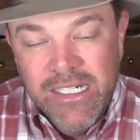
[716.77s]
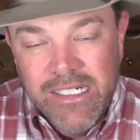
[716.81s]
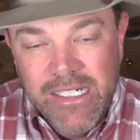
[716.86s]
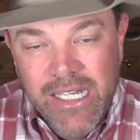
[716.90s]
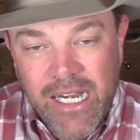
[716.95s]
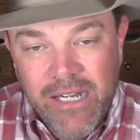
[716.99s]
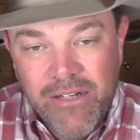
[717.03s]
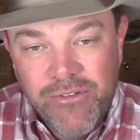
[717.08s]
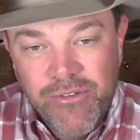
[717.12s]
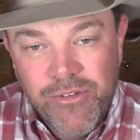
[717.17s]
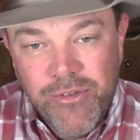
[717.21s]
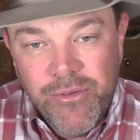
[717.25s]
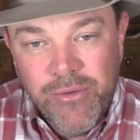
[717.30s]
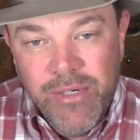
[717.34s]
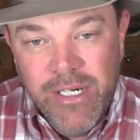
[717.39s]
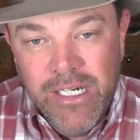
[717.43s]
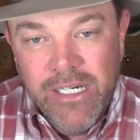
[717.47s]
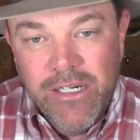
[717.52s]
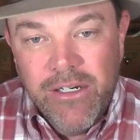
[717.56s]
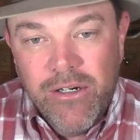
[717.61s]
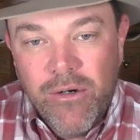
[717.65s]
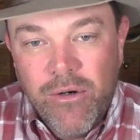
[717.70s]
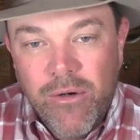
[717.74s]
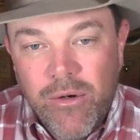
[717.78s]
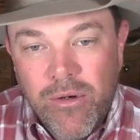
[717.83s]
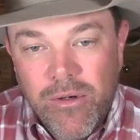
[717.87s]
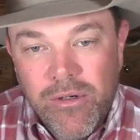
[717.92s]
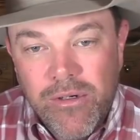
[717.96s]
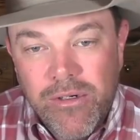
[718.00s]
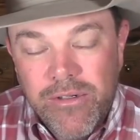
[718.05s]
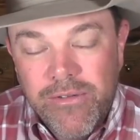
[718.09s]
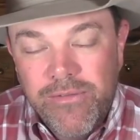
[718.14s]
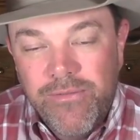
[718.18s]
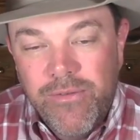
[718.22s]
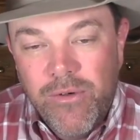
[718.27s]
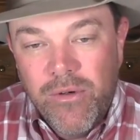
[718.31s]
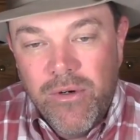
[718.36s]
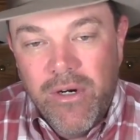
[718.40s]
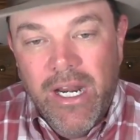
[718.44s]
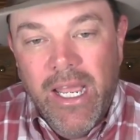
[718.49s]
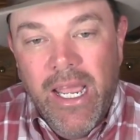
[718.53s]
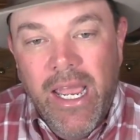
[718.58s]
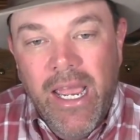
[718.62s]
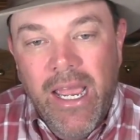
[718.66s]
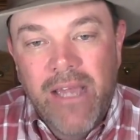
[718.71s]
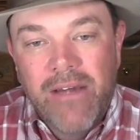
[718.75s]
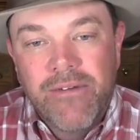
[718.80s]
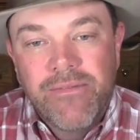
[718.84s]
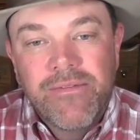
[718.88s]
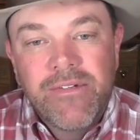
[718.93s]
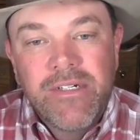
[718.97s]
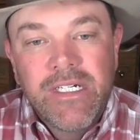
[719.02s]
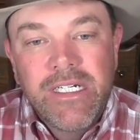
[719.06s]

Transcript: down 3.25 to 4.5.